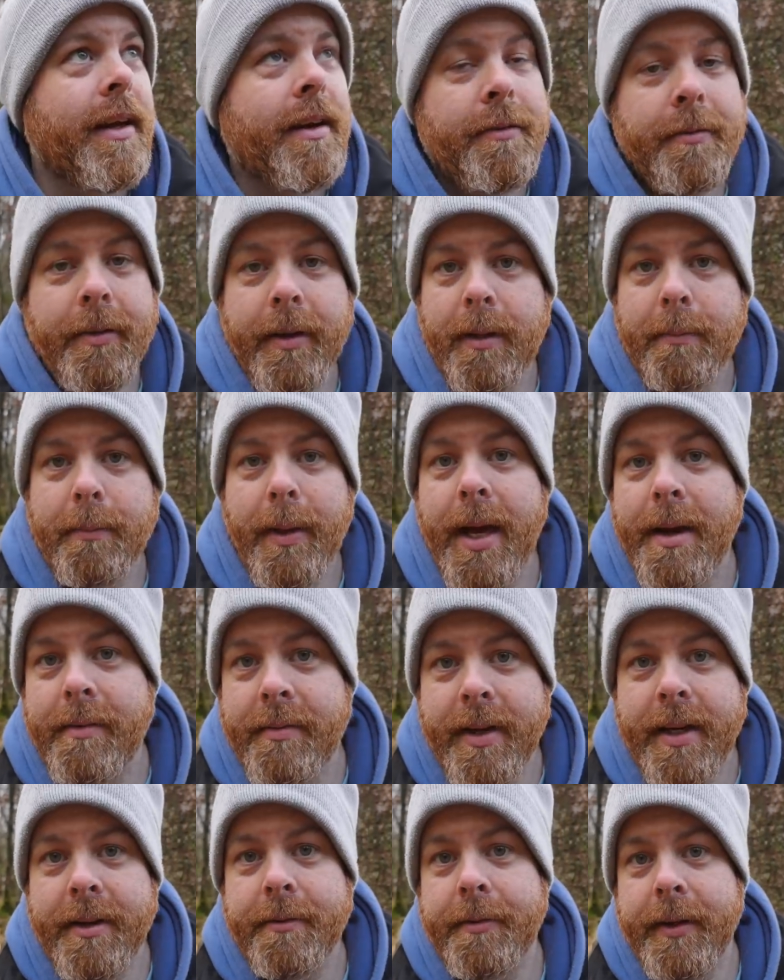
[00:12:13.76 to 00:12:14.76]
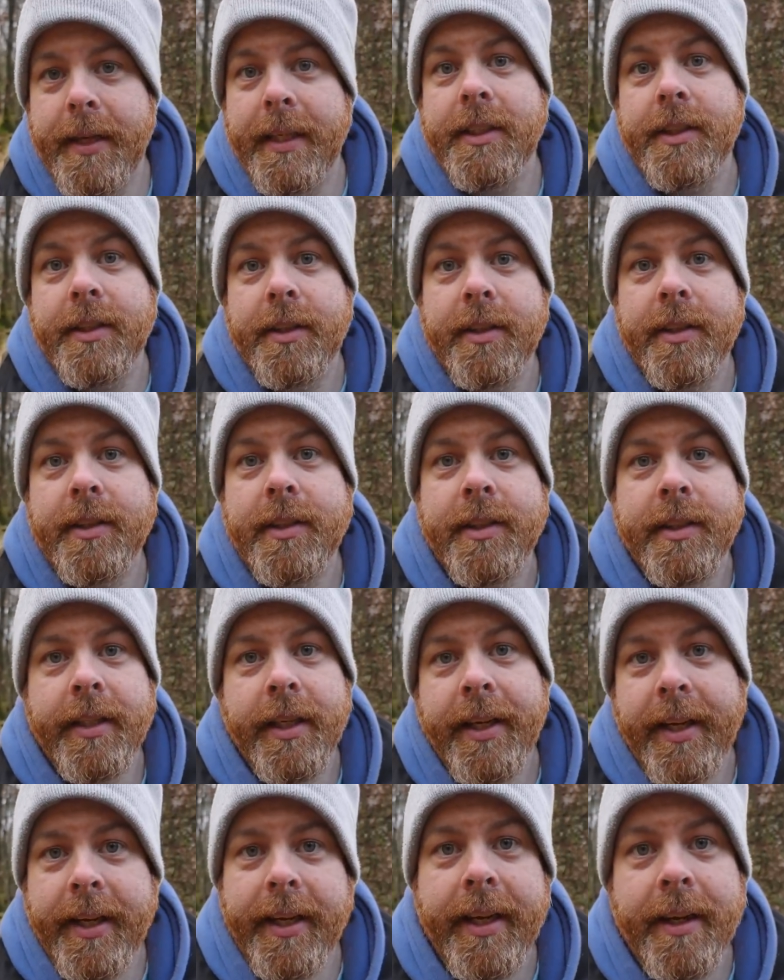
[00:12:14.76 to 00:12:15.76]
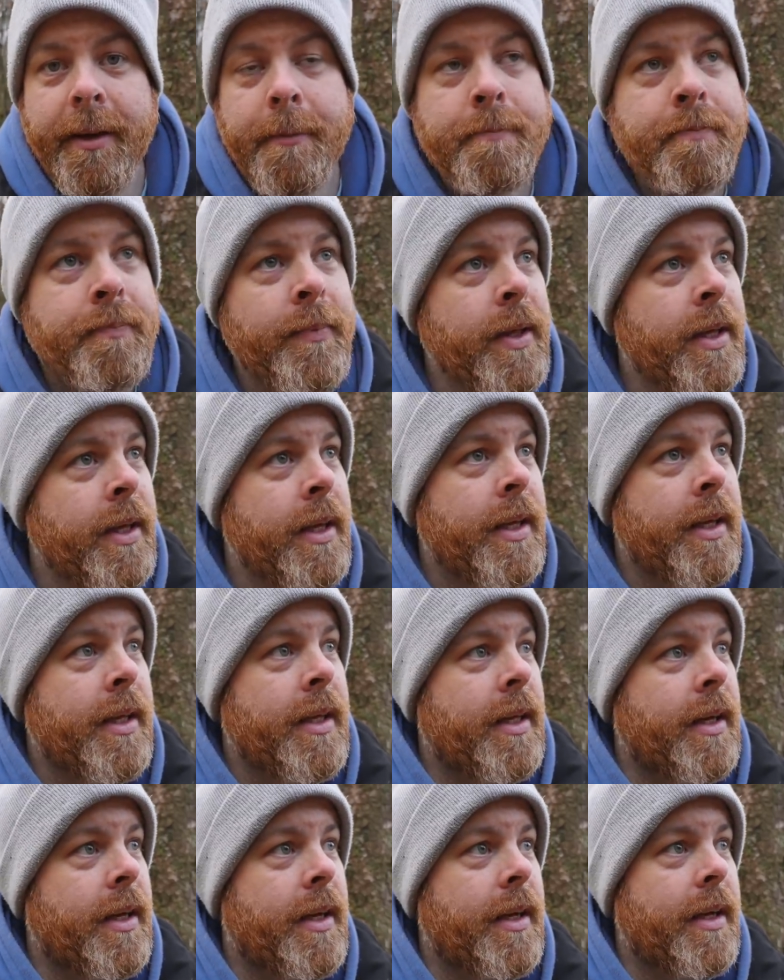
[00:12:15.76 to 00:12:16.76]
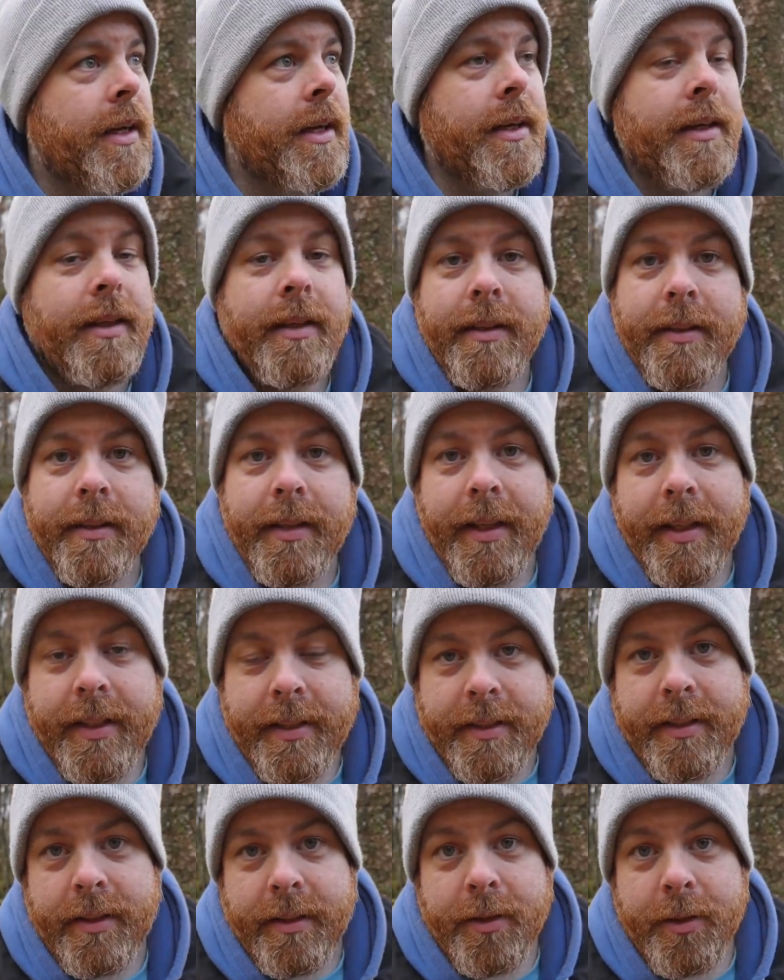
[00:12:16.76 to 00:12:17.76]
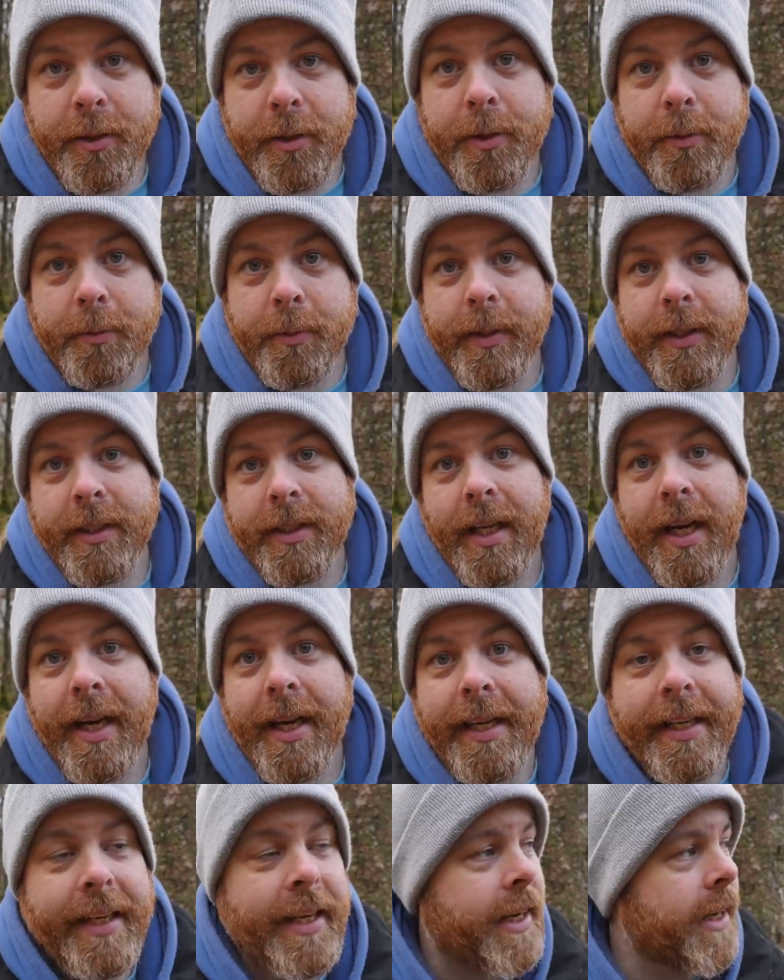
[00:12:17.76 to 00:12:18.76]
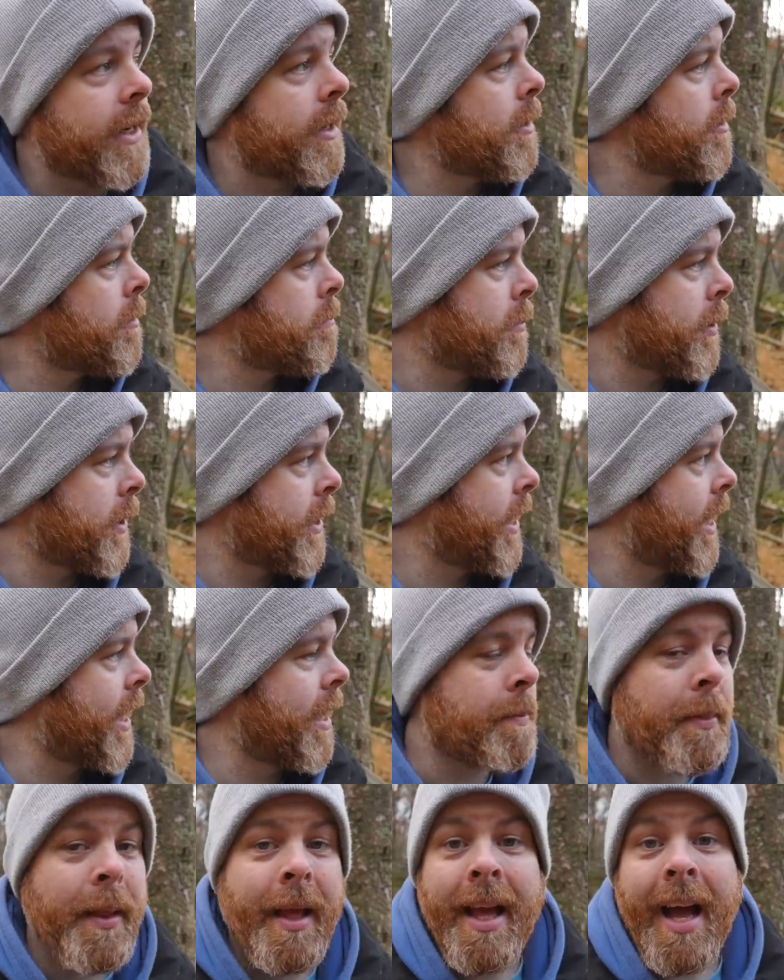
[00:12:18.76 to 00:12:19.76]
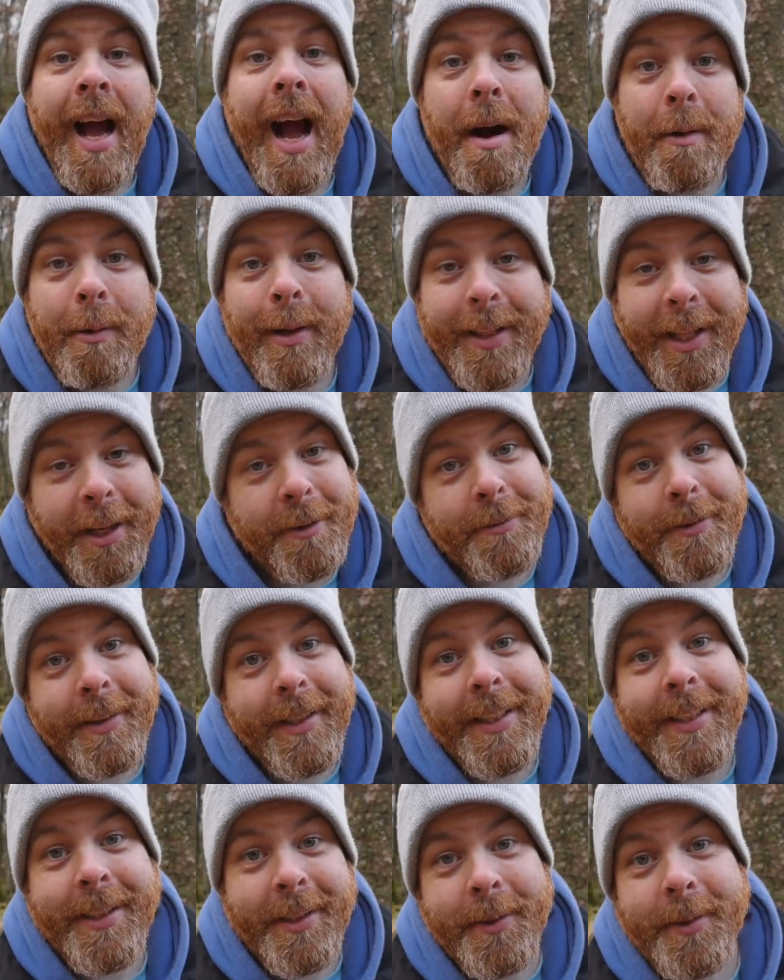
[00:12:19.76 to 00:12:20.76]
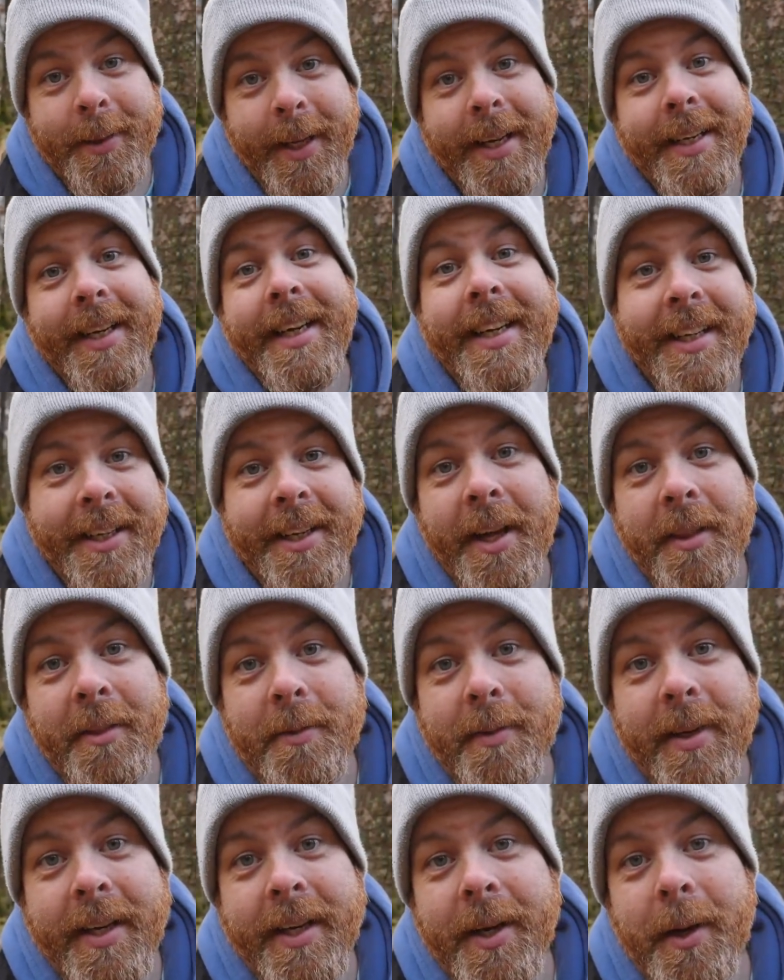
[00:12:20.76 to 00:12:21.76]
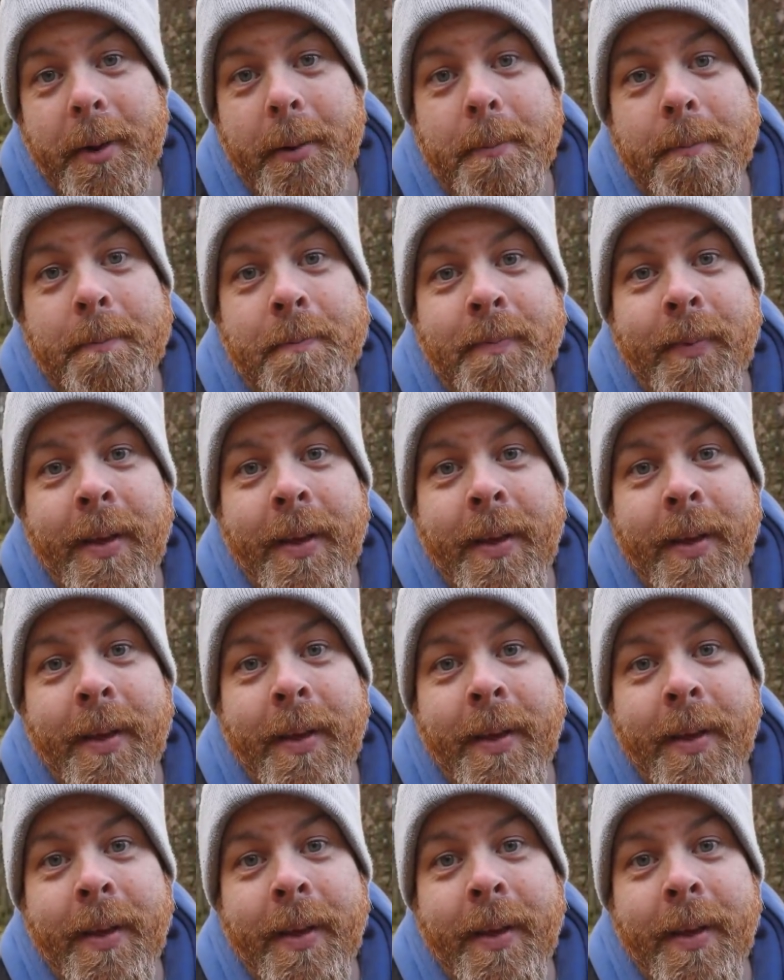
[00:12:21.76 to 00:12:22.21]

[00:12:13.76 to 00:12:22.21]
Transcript: film every features that that is good with this hide hair. But I will definitely do that in another video.